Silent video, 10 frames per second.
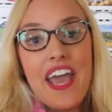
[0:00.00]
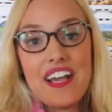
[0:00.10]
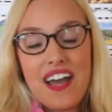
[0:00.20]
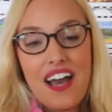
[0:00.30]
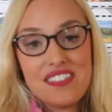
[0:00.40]

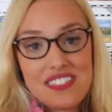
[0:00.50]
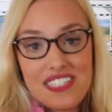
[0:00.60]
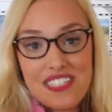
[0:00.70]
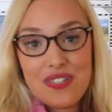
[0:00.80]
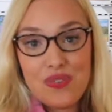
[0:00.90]
and
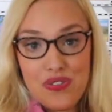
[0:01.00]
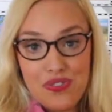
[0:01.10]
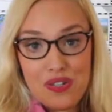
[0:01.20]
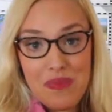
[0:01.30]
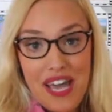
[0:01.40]
constantly
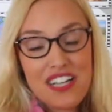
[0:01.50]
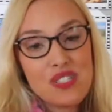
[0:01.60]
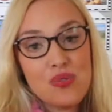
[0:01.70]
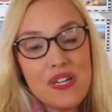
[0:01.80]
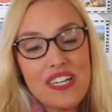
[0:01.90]
refer back
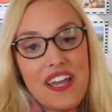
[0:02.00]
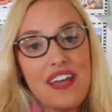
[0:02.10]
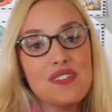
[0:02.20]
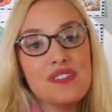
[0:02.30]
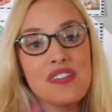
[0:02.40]
to it
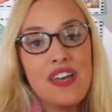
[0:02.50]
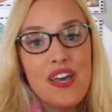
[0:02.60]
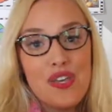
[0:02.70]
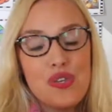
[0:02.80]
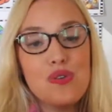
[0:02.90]
as
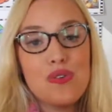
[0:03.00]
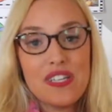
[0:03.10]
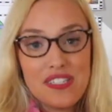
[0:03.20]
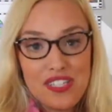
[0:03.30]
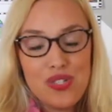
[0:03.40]
you
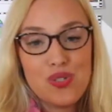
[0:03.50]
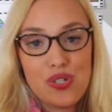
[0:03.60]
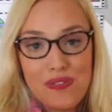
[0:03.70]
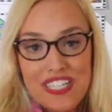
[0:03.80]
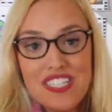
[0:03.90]
continue to
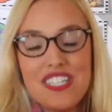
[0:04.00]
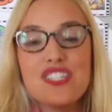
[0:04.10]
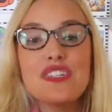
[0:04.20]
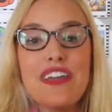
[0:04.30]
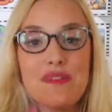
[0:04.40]

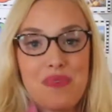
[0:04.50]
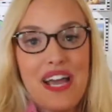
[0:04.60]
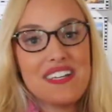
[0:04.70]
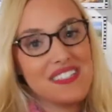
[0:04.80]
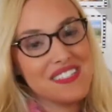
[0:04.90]
reteach and
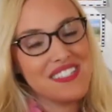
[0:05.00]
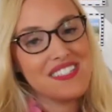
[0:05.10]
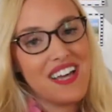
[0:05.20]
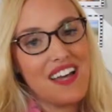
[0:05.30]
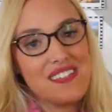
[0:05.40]
practice
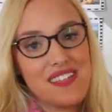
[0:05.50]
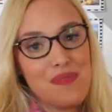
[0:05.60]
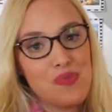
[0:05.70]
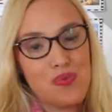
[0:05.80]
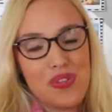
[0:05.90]
these
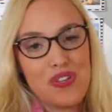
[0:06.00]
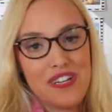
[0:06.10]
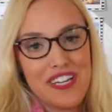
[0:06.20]
concepts with your